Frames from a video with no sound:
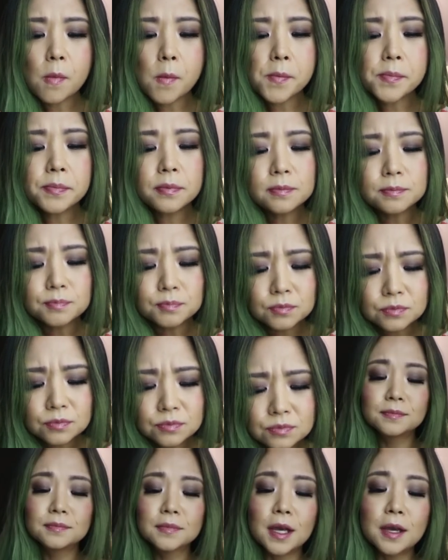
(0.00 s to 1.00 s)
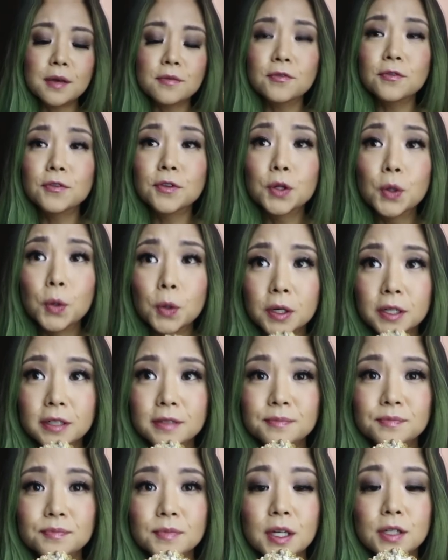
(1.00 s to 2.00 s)
Mmm, I am floored.
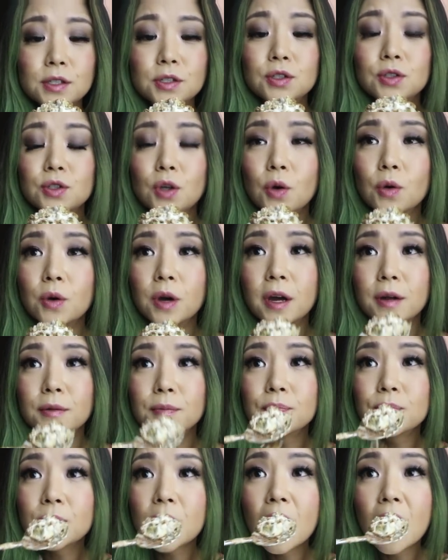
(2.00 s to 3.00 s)
It's so good.